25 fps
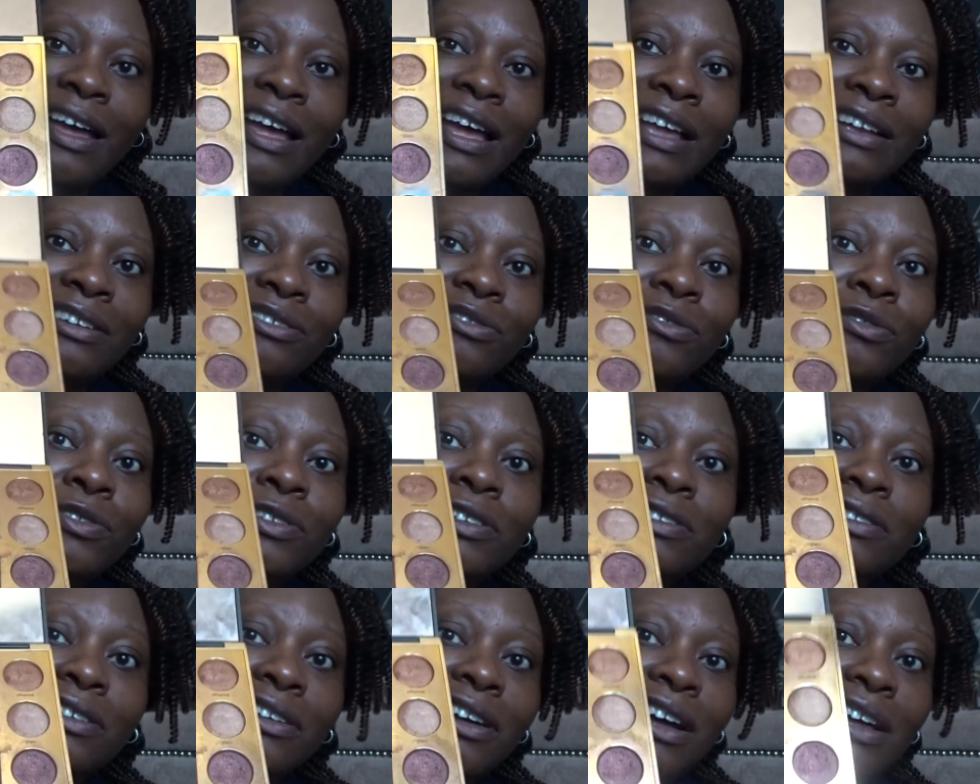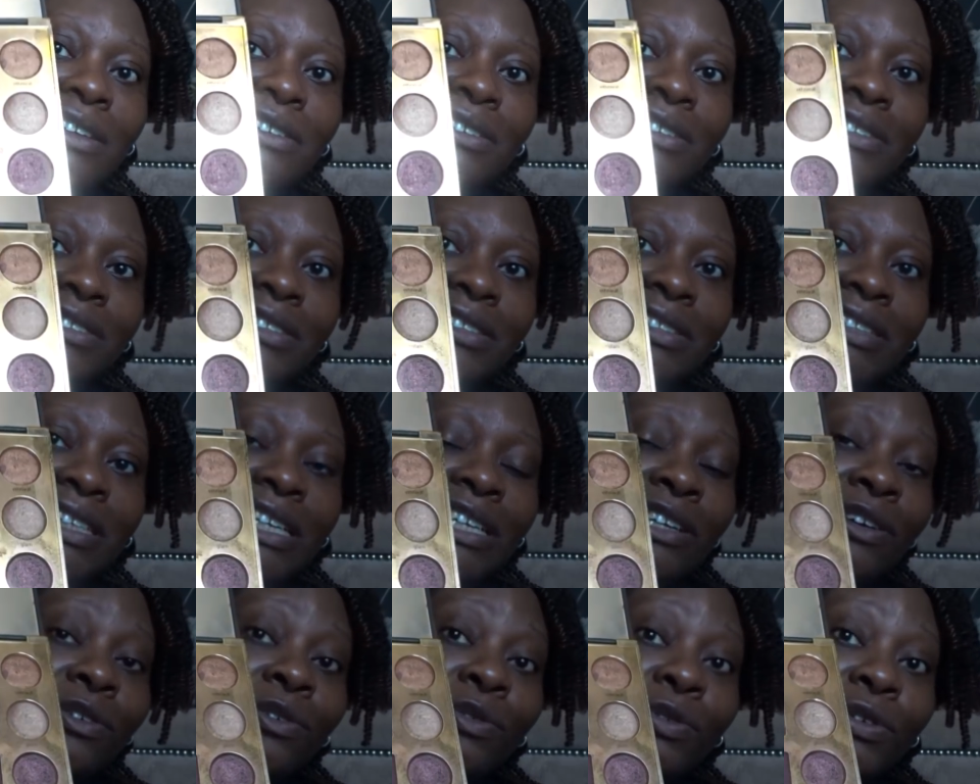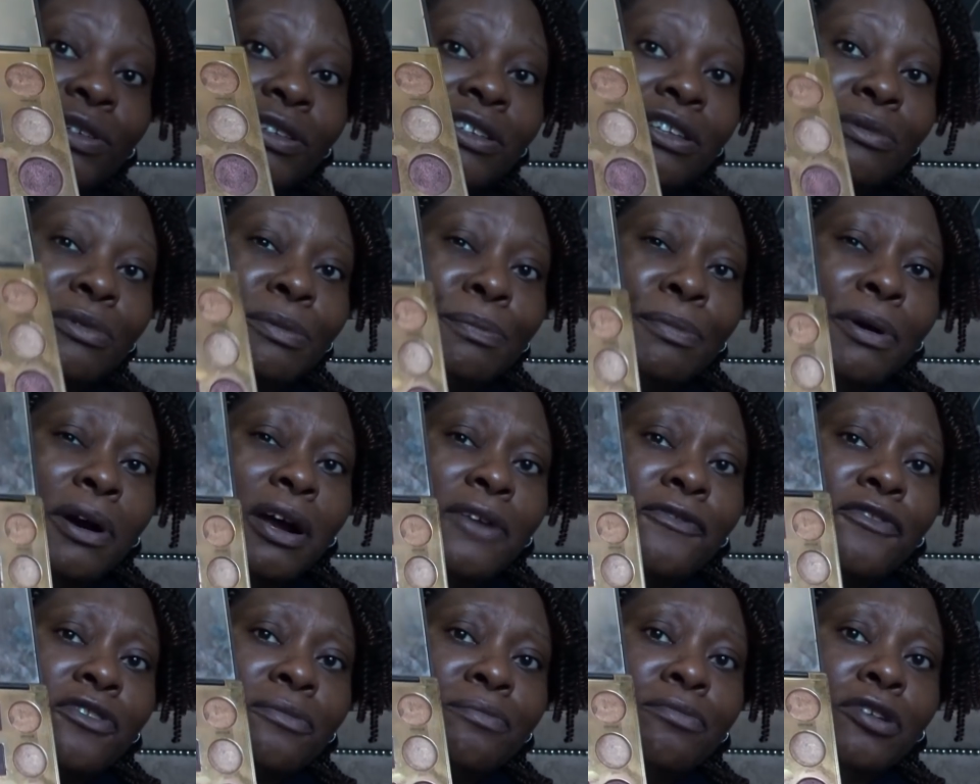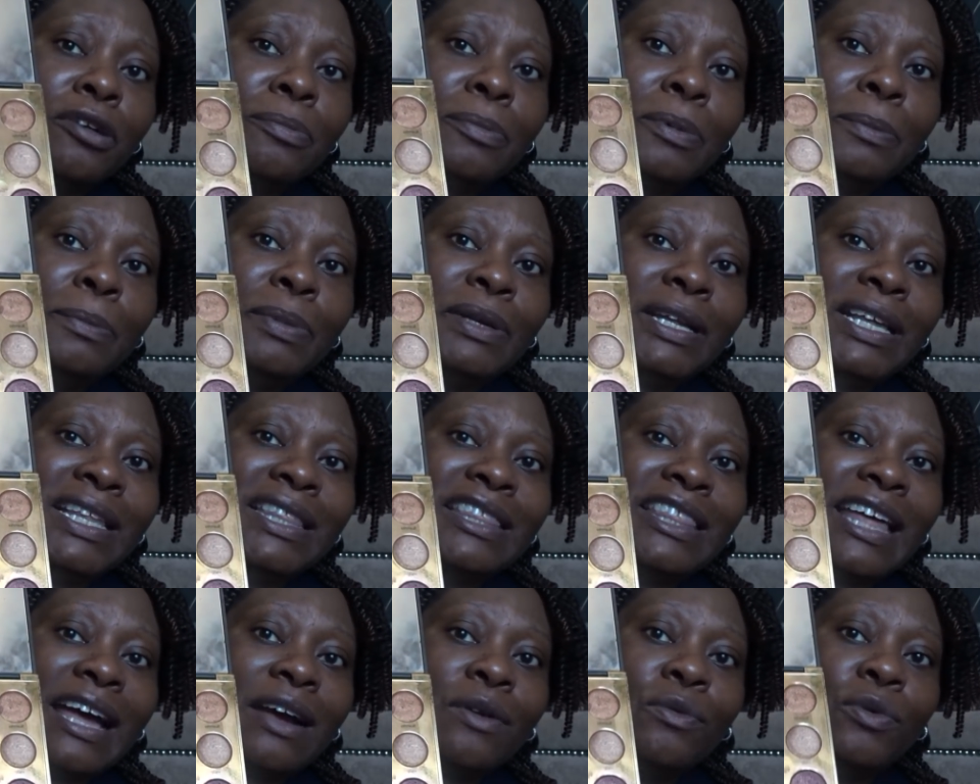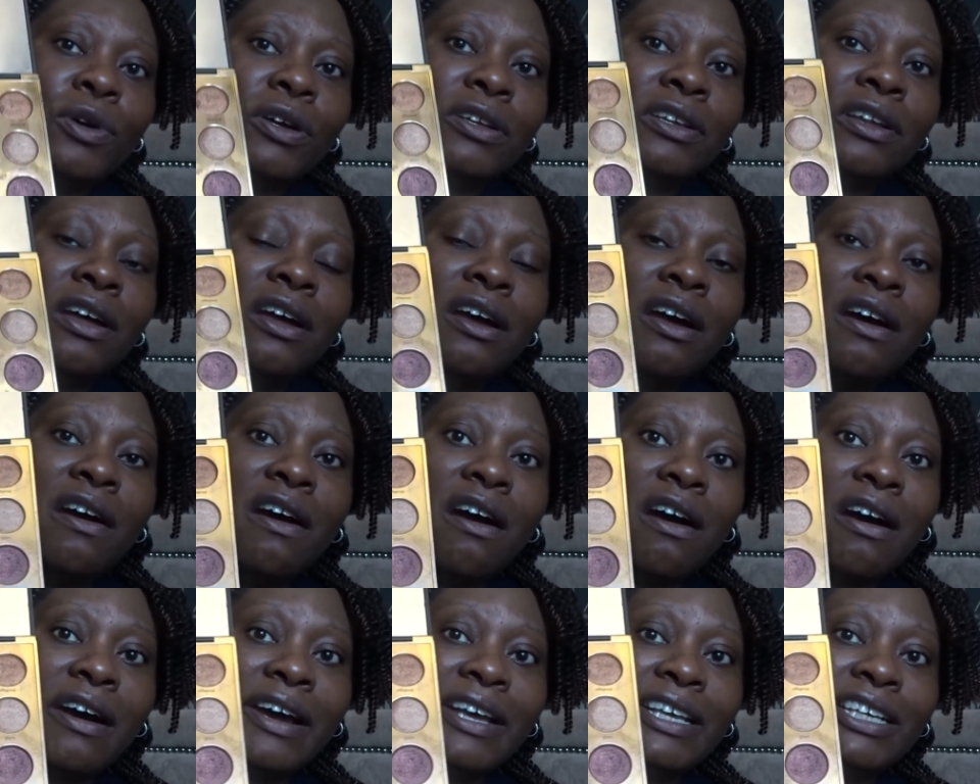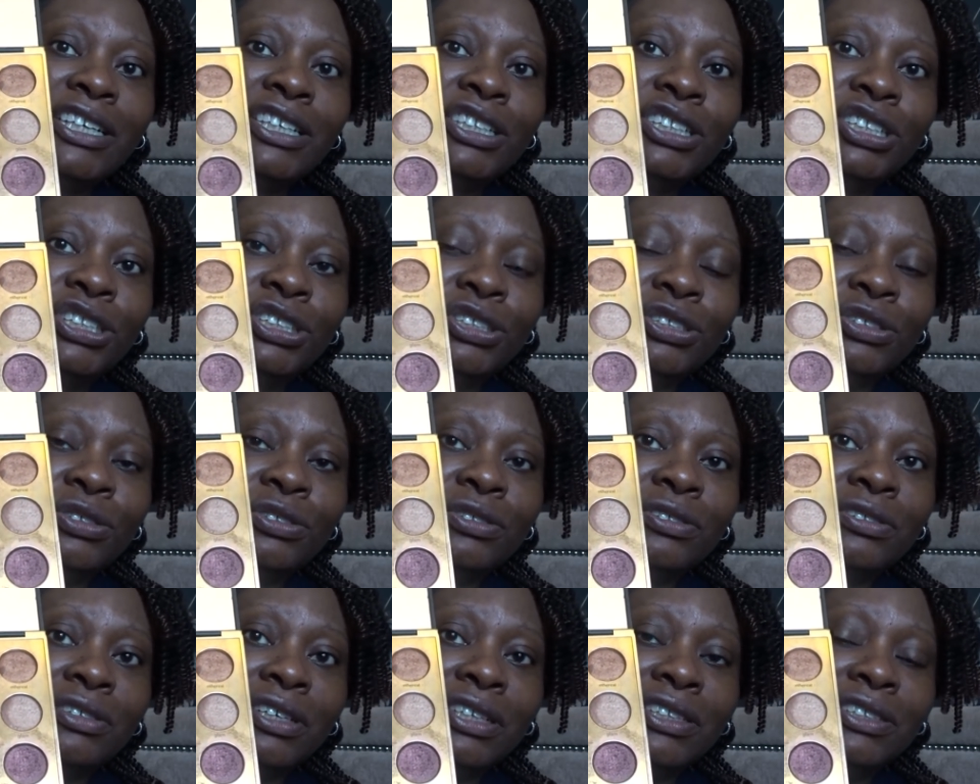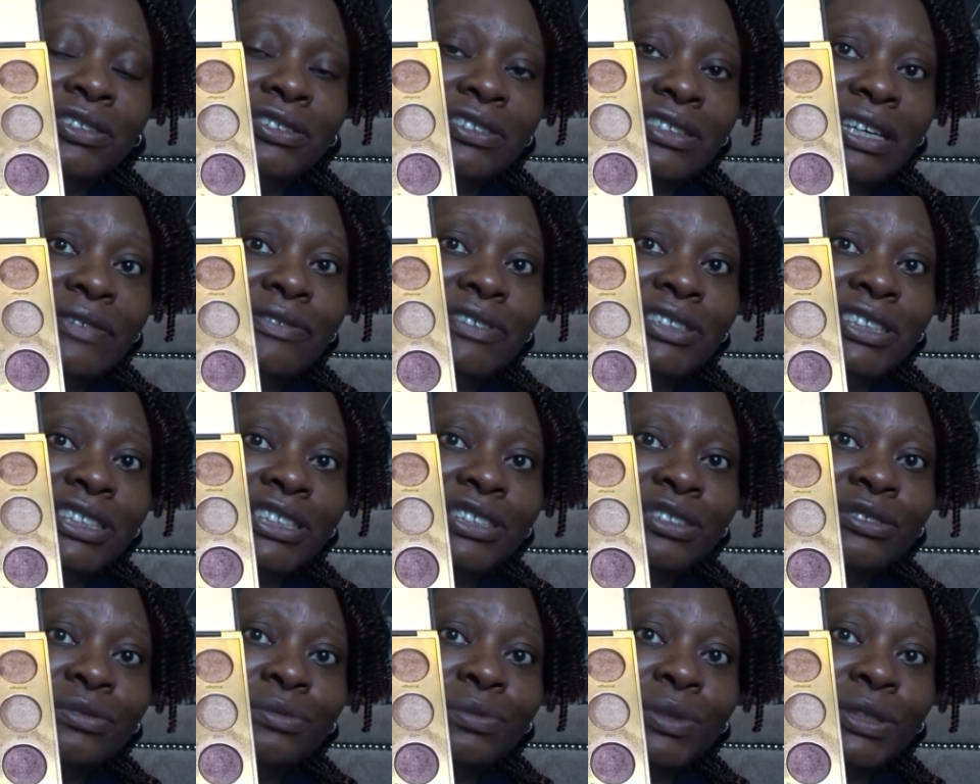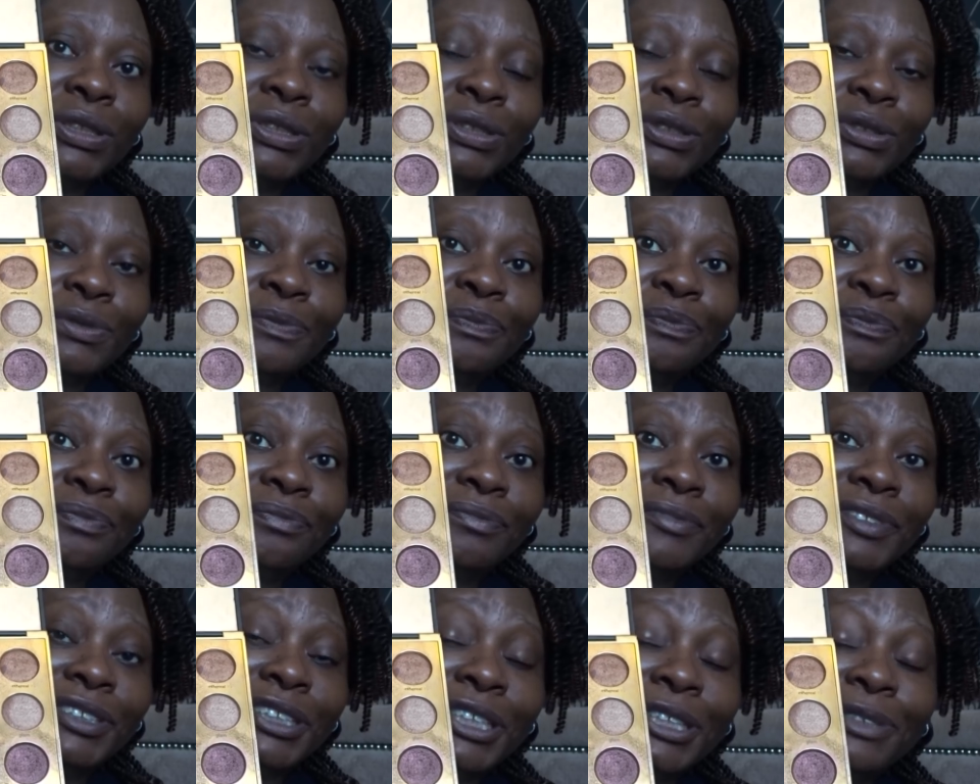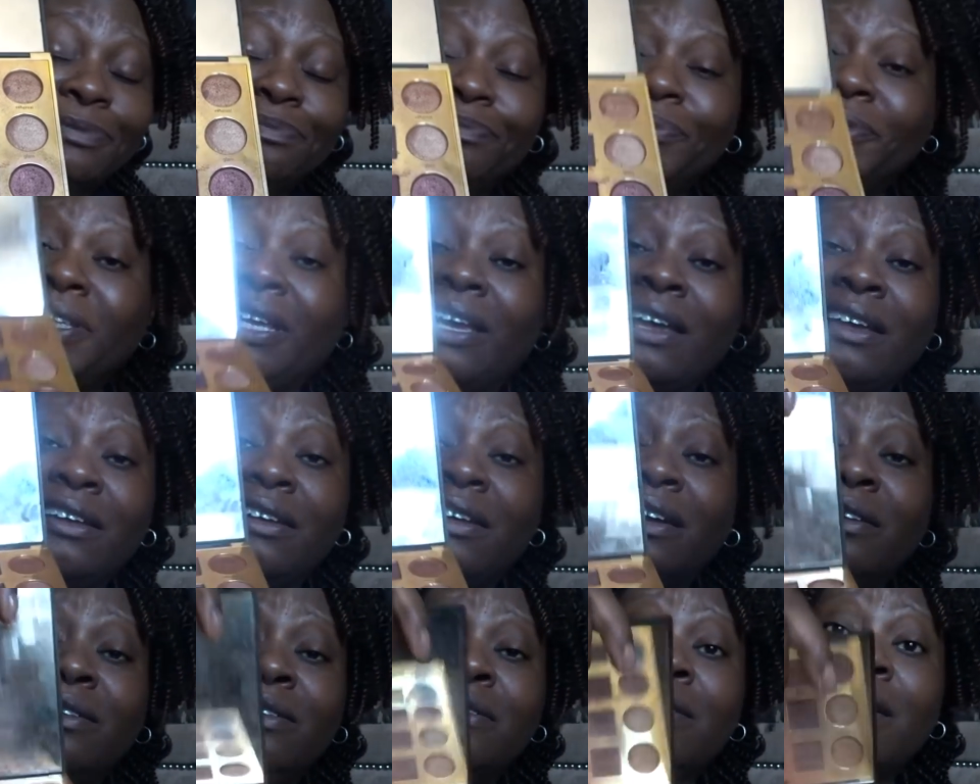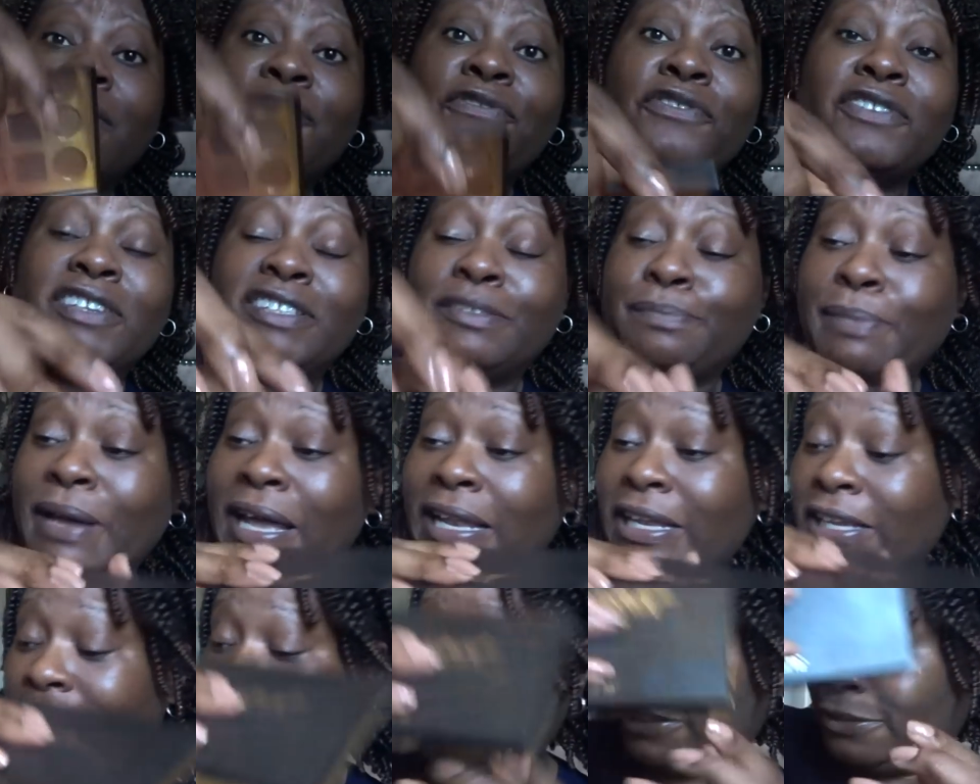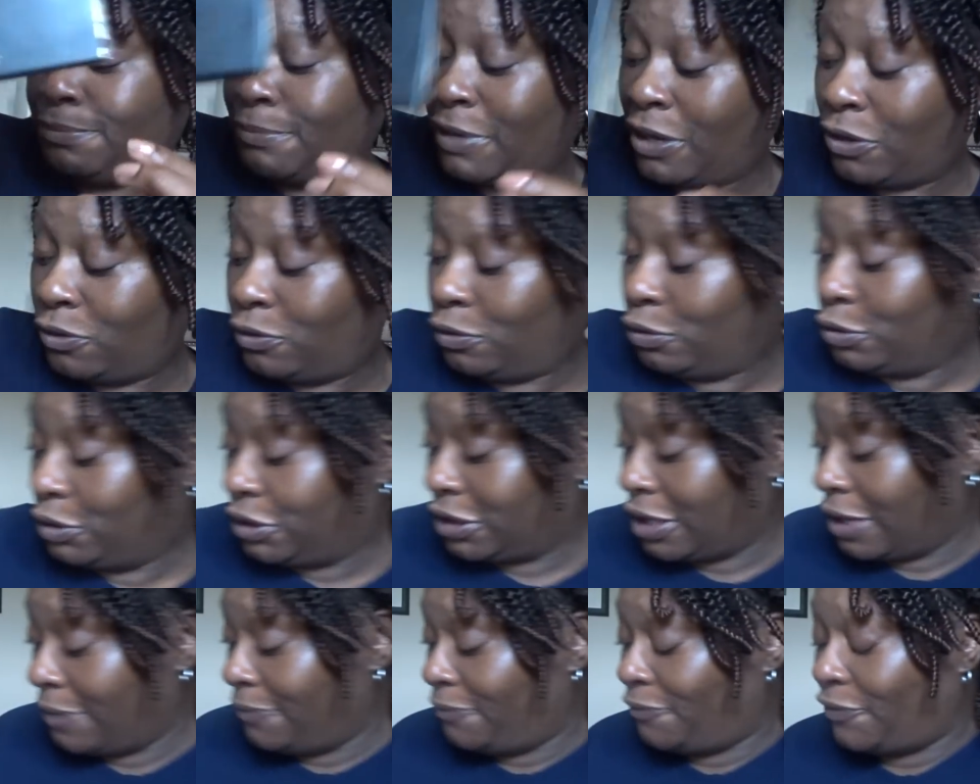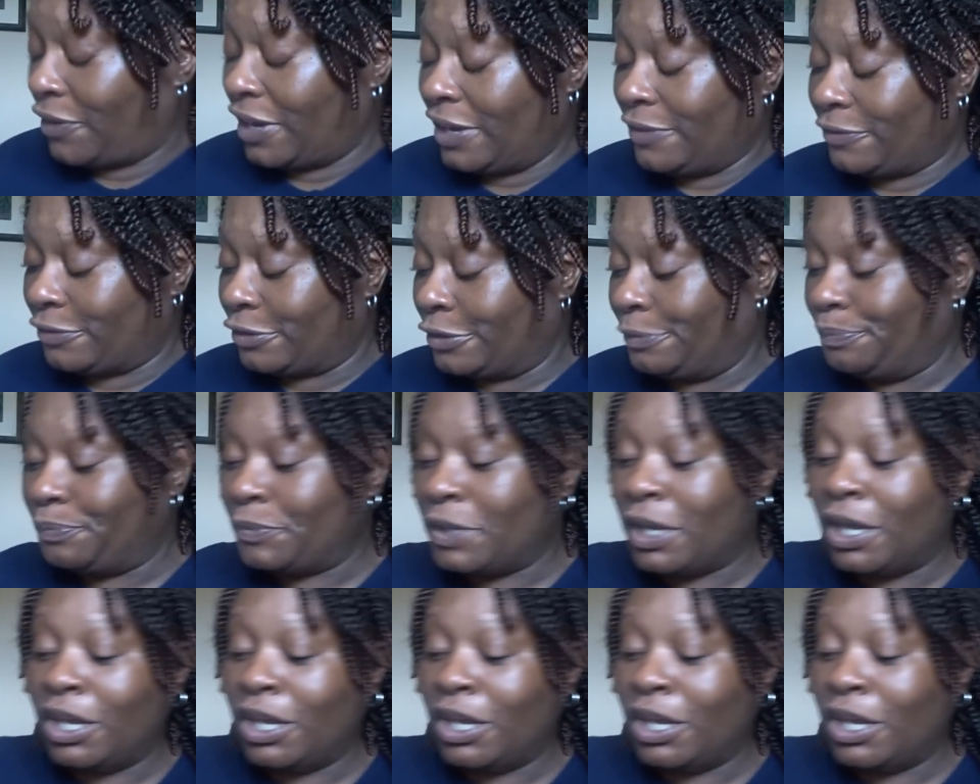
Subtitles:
And all of the colours, nearly all of them, apart from probably that one, I use every single one of them. So, yeah, love this palette. It's my all-time favourite.